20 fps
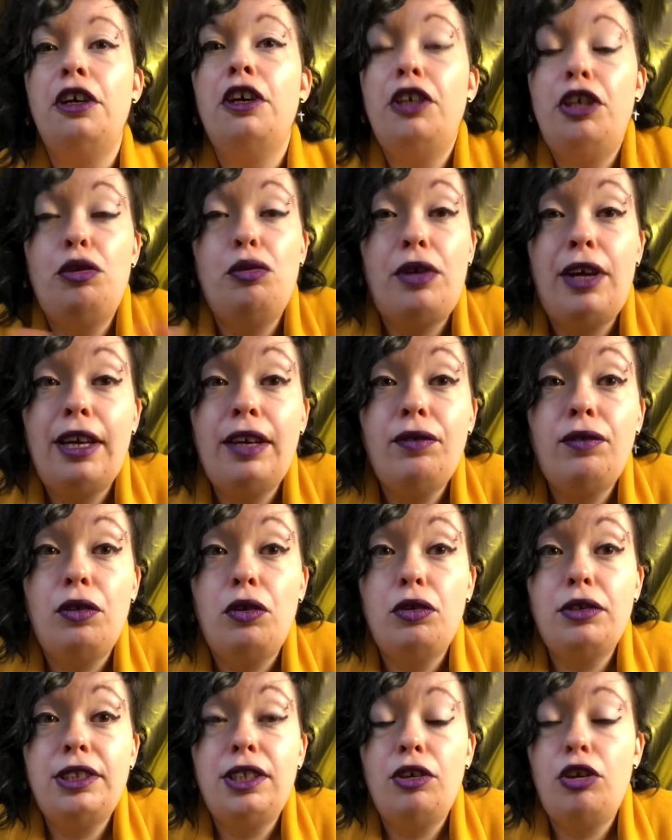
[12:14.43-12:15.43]
You can, of
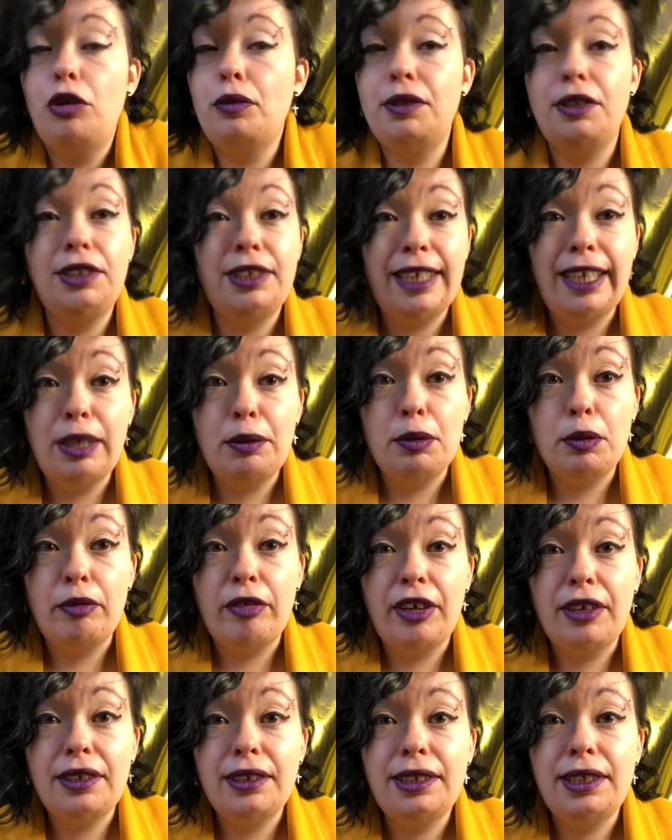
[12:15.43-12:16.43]
course, look up sustainable
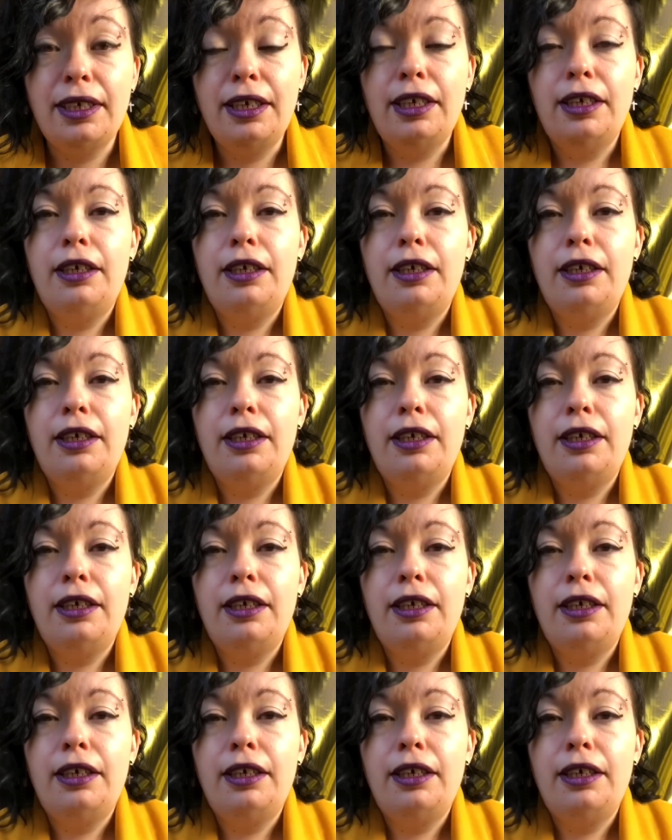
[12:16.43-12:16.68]
brands.